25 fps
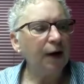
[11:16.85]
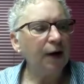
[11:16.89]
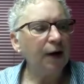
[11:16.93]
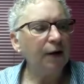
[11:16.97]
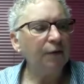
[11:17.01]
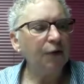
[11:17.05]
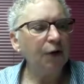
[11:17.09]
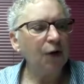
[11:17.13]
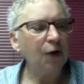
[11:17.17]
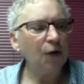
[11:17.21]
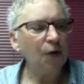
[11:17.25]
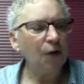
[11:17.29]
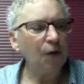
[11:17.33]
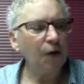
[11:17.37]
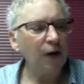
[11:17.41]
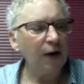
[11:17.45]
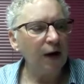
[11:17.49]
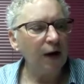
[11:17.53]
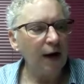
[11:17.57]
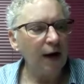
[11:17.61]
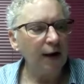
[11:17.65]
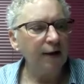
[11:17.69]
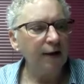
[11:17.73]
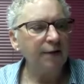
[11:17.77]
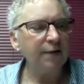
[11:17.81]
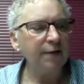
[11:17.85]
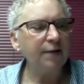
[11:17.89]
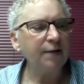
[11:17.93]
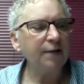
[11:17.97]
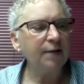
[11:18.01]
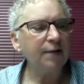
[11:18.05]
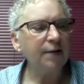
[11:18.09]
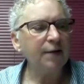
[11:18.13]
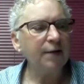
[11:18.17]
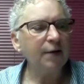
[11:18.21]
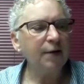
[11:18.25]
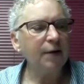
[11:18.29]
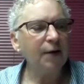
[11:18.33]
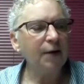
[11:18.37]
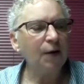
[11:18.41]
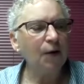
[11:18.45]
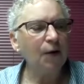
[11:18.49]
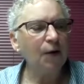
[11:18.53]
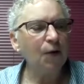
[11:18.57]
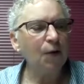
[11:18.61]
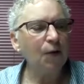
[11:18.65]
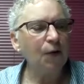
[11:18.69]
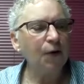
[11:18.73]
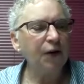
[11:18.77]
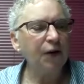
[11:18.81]
of the Korahites,
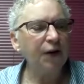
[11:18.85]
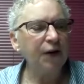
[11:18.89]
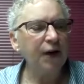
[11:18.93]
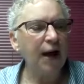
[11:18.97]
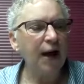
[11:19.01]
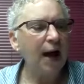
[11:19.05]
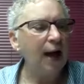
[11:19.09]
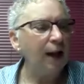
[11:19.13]
according to